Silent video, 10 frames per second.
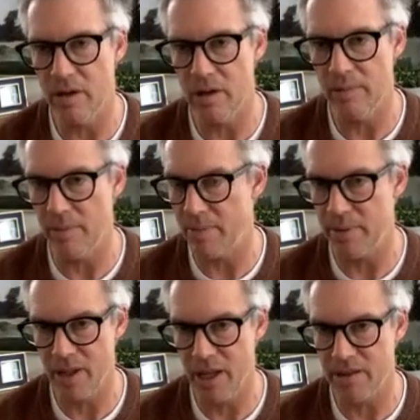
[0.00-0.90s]
It might be
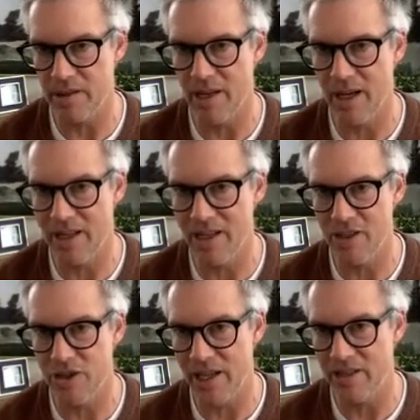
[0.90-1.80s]
less.
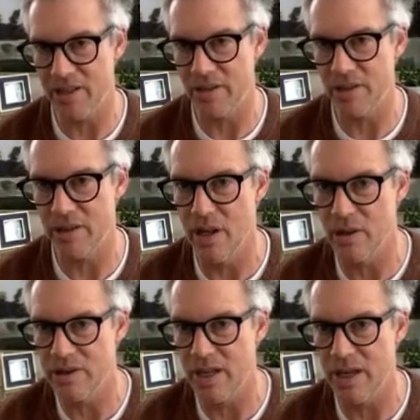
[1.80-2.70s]
Jason
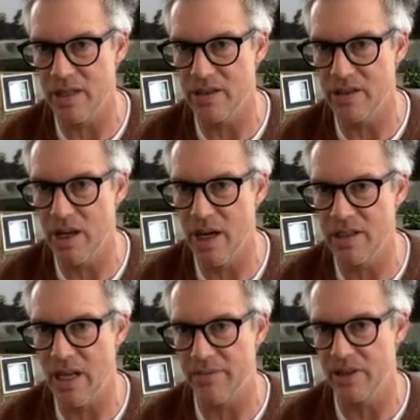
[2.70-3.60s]
knows that answer. I
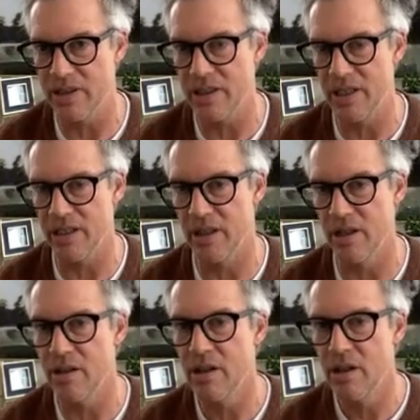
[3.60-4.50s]
just have to see
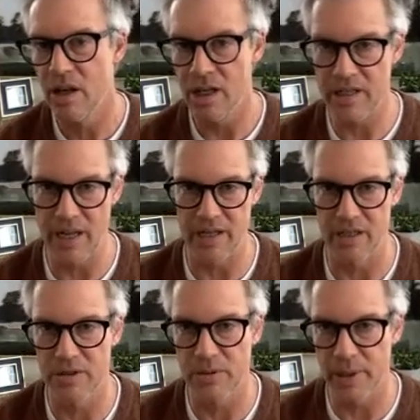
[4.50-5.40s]
the
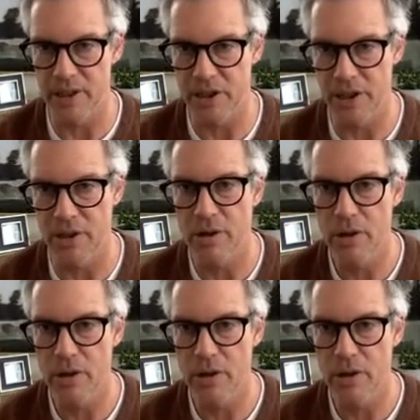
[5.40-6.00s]
attendance from here.